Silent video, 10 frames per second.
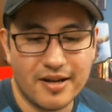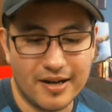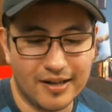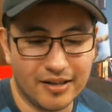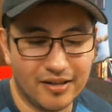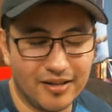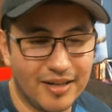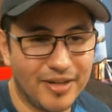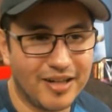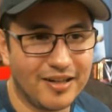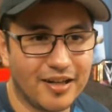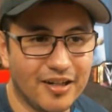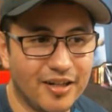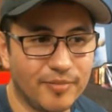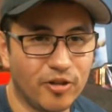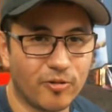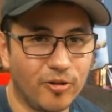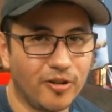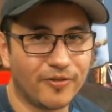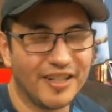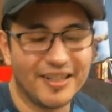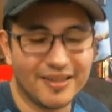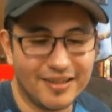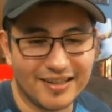You know, and I'm not knocking on Motorola for anything.